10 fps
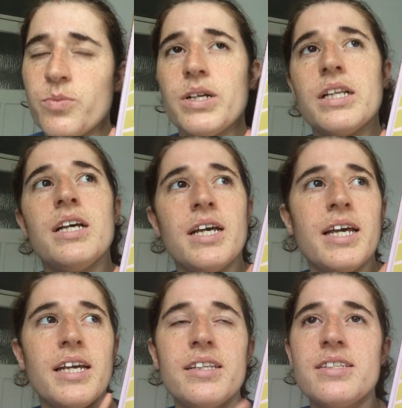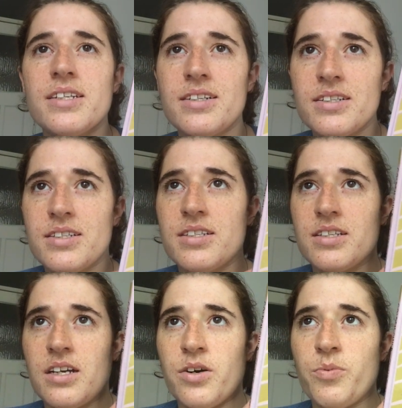Well, it starts
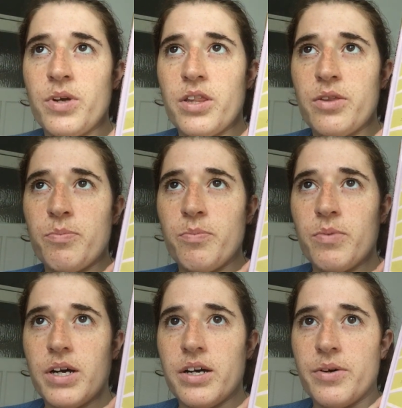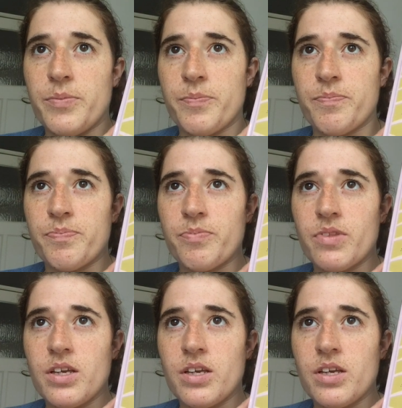with them